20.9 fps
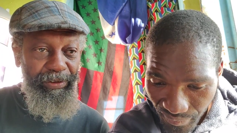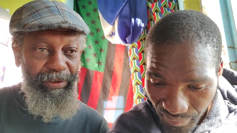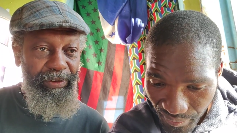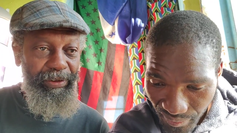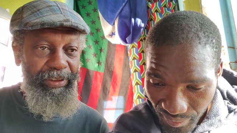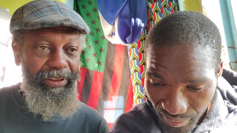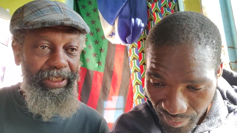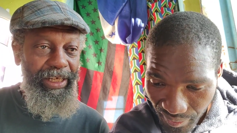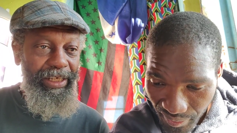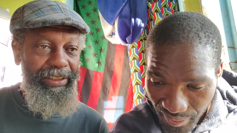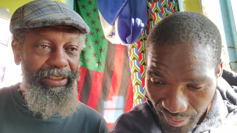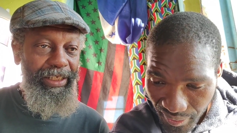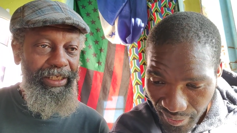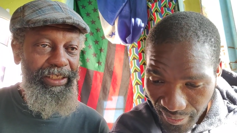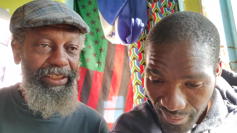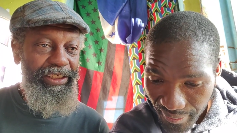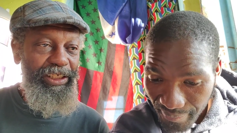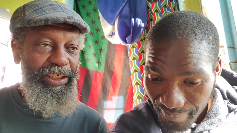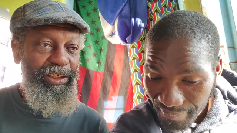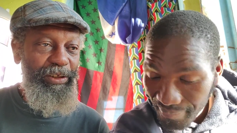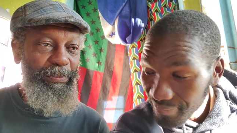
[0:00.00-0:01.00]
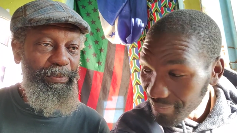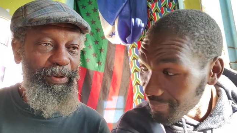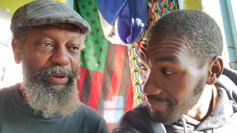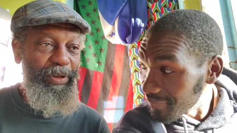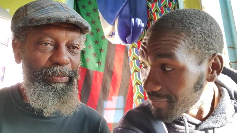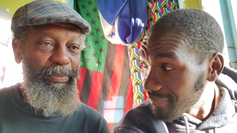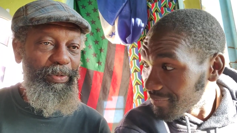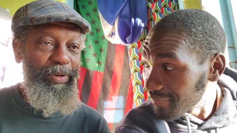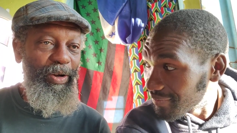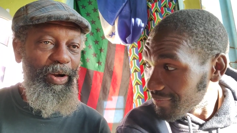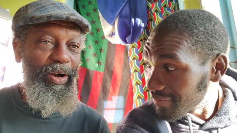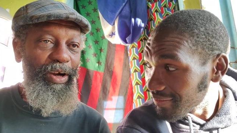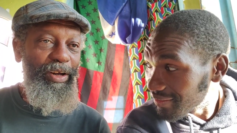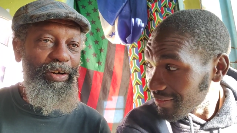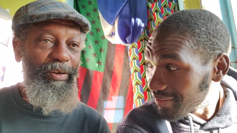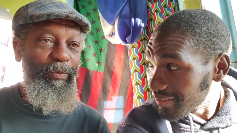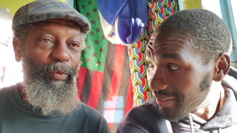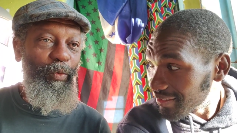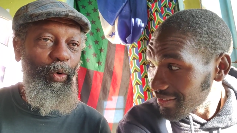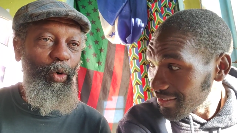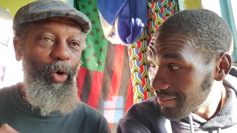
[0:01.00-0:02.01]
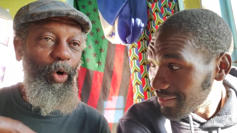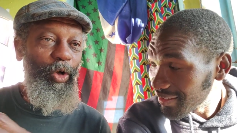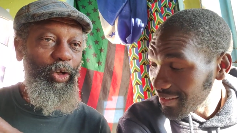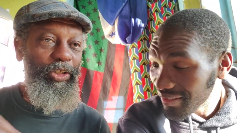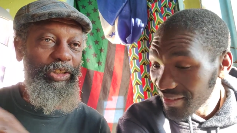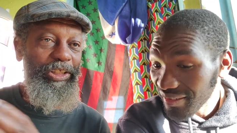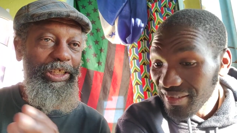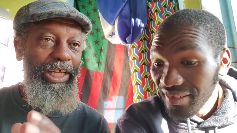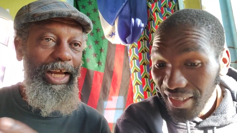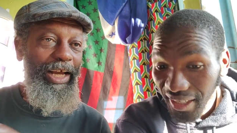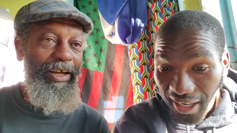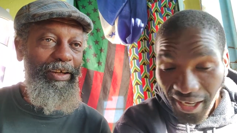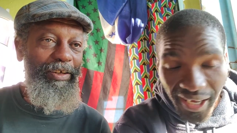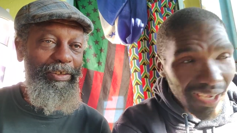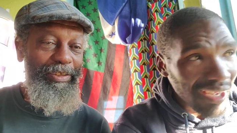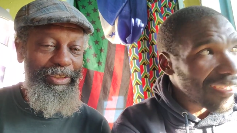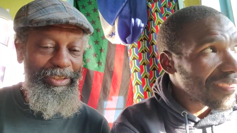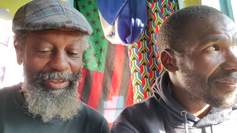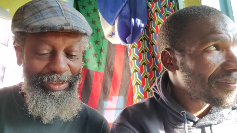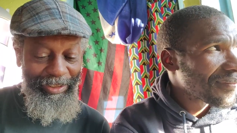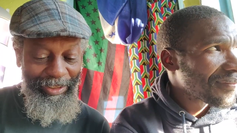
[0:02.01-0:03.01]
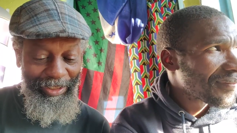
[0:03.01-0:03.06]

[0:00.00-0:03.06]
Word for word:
Speaker 1: So this sounds like it's a little bit beyond the walls now. Yeah.